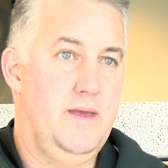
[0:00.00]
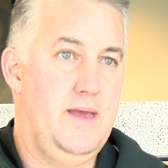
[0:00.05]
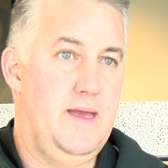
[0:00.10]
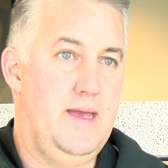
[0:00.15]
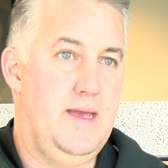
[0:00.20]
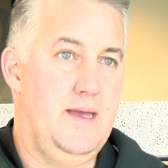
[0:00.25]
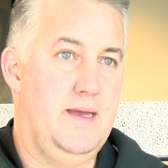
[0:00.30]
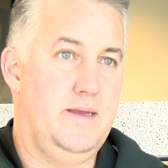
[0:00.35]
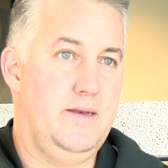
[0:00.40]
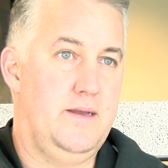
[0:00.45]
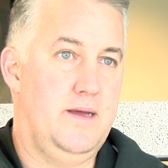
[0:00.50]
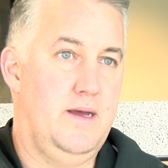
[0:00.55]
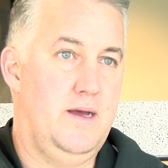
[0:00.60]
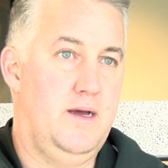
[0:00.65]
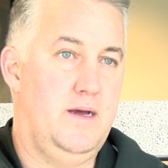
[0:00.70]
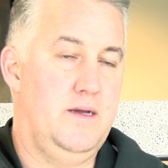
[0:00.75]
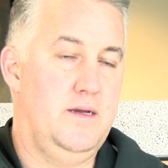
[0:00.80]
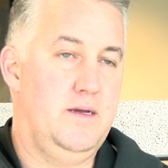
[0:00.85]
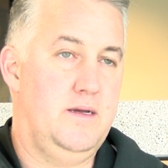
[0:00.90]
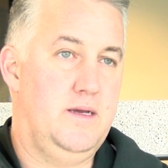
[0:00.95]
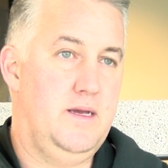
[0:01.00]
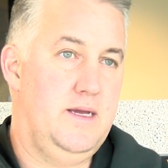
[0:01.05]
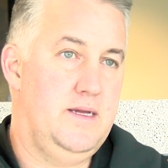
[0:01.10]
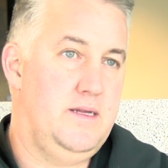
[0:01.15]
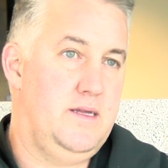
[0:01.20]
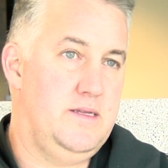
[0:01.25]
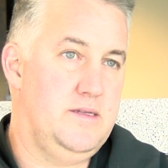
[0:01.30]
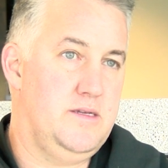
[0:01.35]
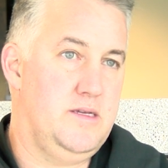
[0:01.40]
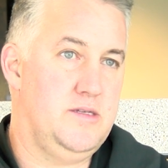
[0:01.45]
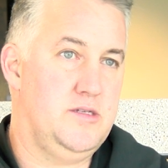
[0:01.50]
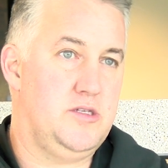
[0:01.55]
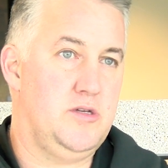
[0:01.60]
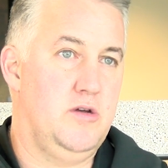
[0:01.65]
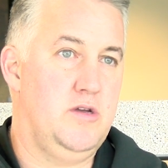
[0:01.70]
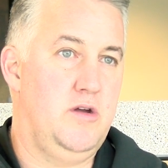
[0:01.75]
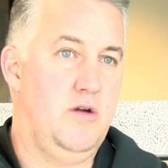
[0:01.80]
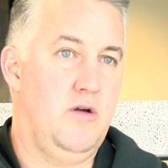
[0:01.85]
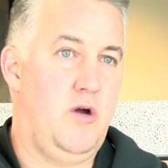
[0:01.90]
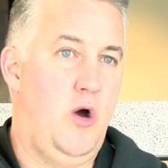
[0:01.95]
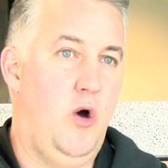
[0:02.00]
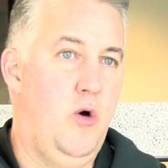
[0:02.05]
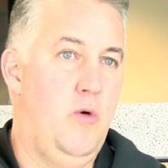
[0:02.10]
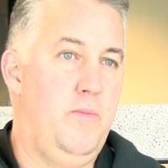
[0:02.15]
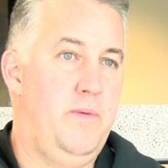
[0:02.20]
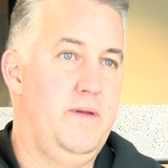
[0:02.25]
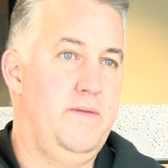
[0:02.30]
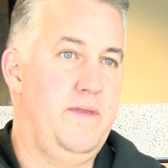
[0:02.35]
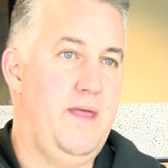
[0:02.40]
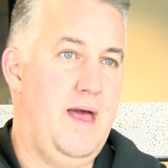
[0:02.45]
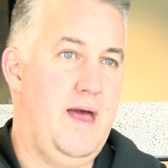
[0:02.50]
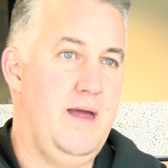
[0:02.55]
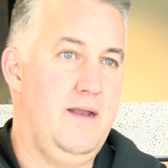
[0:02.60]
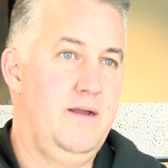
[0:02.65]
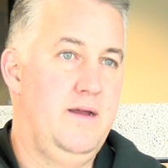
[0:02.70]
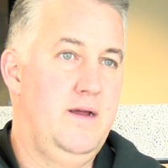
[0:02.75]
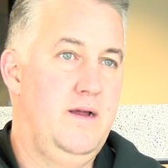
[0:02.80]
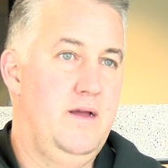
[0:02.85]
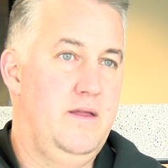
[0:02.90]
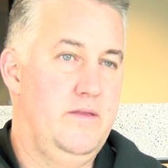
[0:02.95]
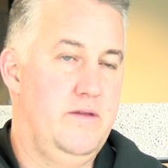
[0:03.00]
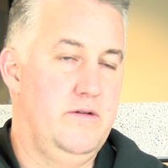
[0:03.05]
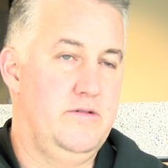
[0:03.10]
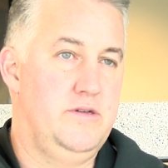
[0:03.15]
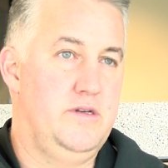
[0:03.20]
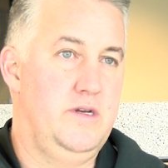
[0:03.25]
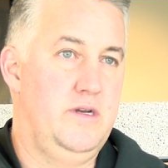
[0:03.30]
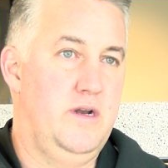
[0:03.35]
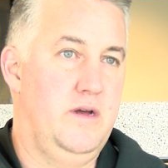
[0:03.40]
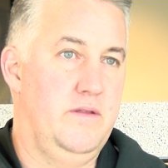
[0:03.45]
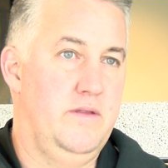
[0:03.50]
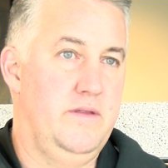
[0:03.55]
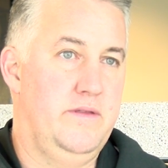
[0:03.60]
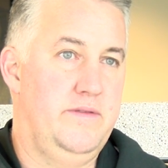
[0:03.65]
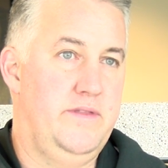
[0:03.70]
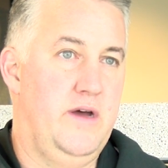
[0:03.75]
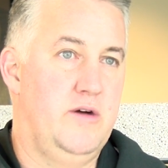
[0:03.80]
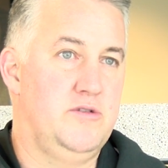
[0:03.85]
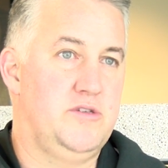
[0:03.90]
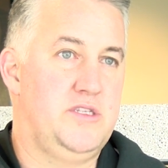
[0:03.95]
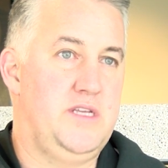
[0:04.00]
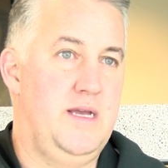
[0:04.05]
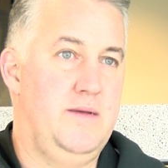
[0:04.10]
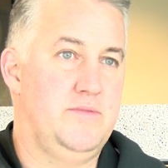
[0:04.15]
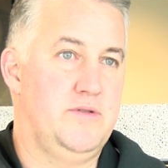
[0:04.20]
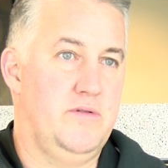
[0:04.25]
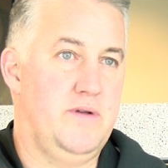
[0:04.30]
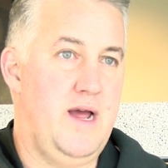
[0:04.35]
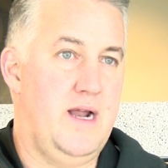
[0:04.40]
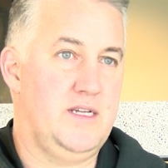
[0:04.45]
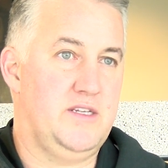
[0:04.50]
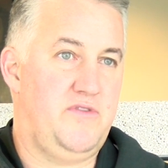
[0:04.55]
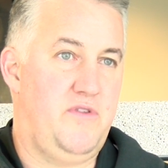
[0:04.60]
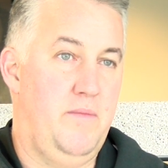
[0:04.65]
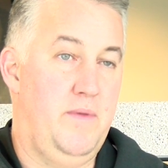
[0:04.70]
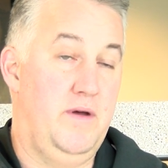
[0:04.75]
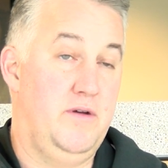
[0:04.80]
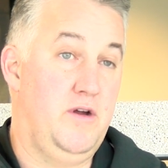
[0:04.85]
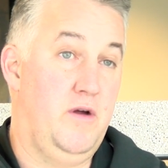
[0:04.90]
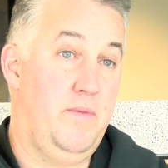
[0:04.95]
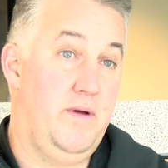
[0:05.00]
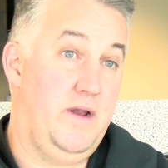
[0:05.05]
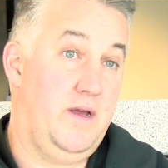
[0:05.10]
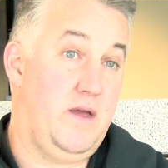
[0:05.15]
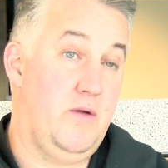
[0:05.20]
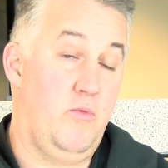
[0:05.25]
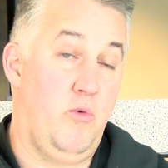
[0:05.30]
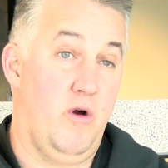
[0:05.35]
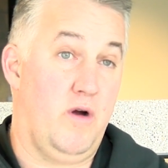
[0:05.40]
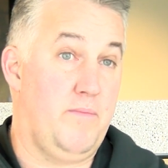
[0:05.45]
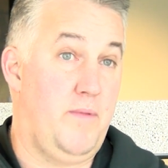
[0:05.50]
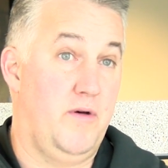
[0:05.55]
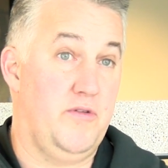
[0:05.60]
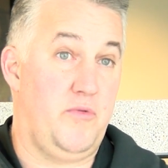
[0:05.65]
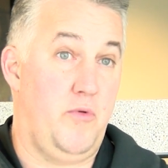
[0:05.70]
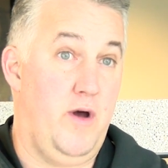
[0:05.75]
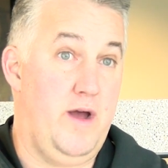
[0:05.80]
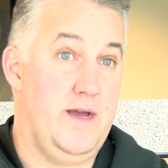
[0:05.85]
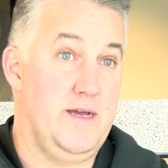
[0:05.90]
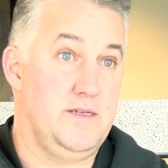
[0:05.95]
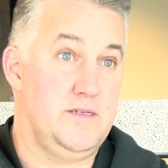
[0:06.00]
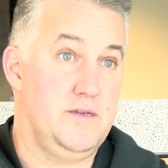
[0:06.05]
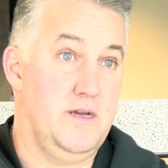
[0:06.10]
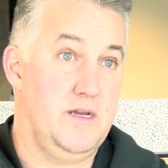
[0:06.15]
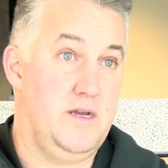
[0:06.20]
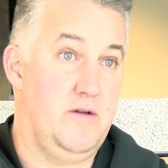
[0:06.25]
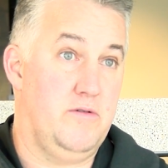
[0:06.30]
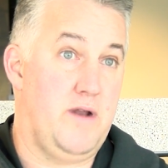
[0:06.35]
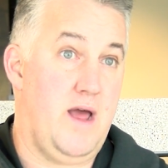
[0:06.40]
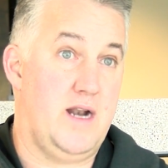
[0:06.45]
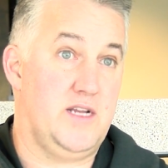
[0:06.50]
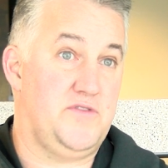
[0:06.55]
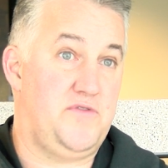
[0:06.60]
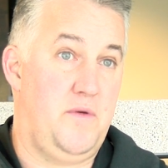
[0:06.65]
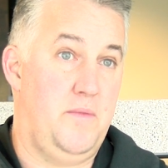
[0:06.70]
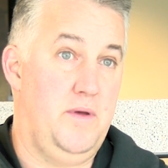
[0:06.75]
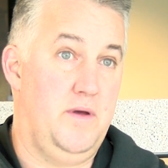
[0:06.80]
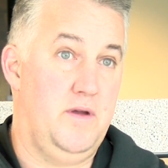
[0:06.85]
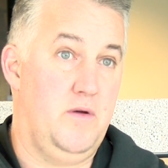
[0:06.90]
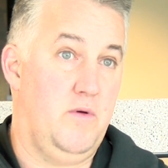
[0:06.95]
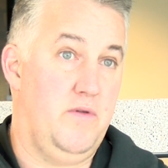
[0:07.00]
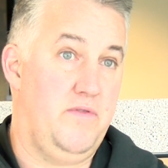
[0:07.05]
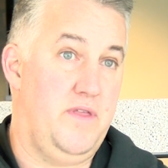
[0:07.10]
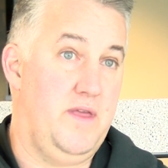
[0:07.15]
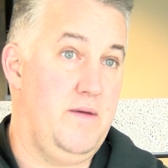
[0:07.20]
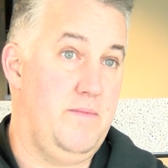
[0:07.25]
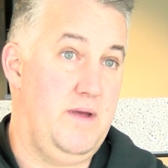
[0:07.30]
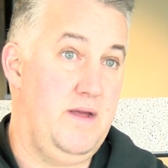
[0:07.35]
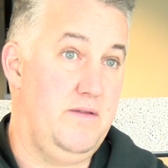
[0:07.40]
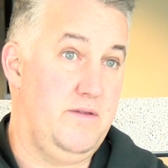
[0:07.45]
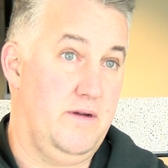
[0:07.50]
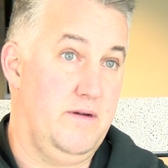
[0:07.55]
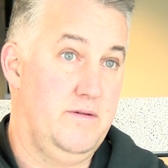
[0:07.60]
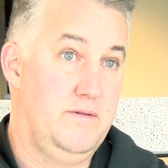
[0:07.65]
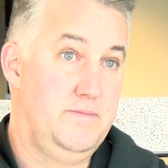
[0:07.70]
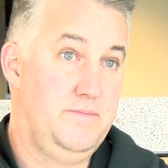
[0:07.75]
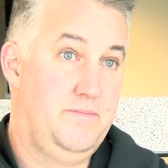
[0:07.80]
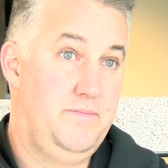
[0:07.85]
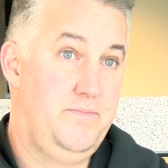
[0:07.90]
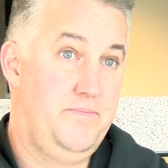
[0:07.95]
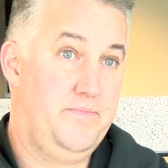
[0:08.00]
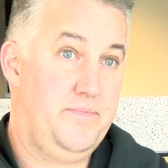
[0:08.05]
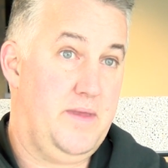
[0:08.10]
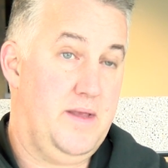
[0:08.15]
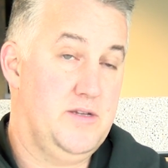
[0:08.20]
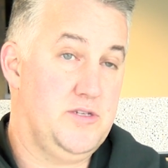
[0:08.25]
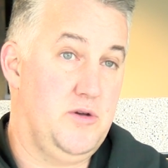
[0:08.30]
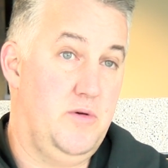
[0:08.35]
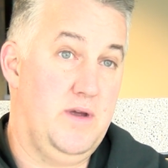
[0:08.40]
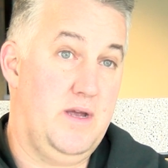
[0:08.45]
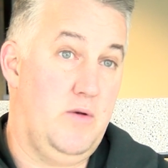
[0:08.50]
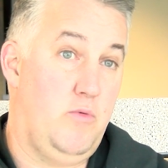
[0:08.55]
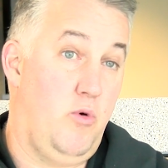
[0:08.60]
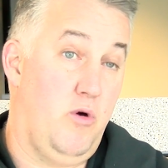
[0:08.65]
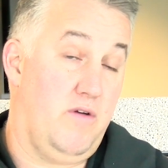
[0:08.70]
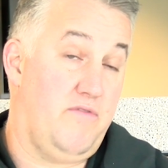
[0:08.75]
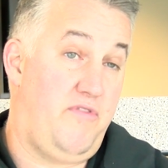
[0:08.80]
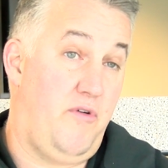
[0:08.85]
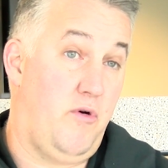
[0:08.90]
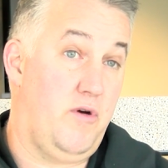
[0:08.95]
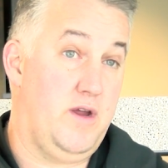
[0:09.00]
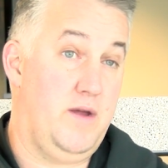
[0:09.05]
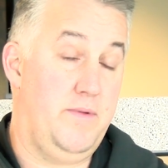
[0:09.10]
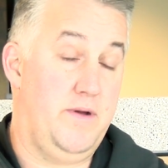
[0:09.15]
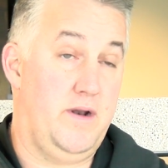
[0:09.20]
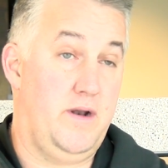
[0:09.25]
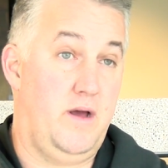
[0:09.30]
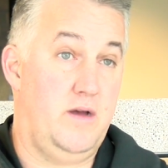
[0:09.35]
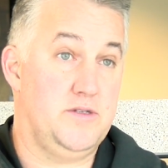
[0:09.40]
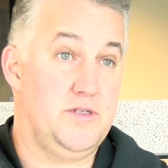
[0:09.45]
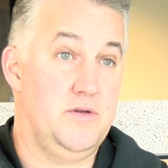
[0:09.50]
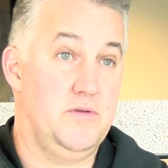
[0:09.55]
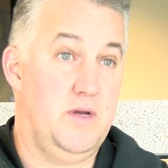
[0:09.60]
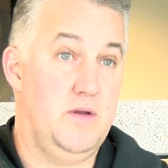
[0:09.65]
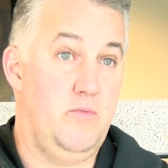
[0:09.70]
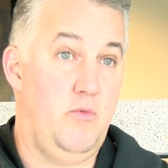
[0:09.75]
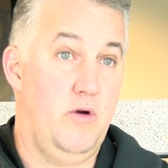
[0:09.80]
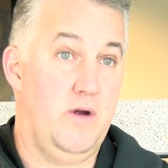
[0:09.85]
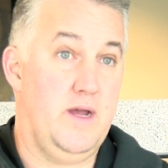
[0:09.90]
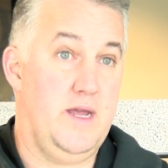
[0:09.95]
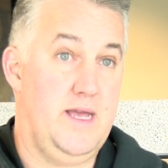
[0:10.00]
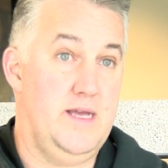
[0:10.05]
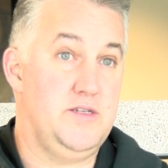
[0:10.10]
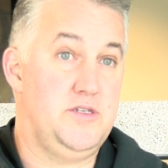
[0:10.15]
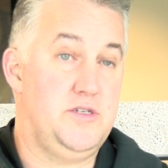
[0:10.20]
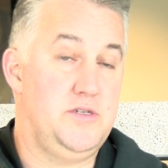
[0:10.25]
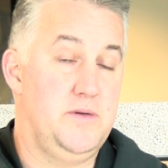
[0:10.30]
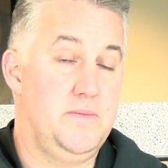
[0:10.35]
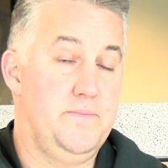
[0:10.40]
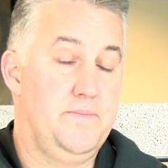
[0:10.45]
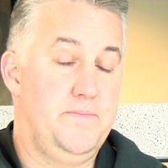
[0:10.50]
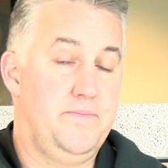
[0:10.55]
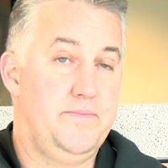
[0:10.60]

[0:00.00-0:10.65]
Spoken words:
And so you're hoping that they're, those teams are not as familiar, but it can work both ways. Like, you're not as familiar with them either. So it can work for you, but it also can work against you.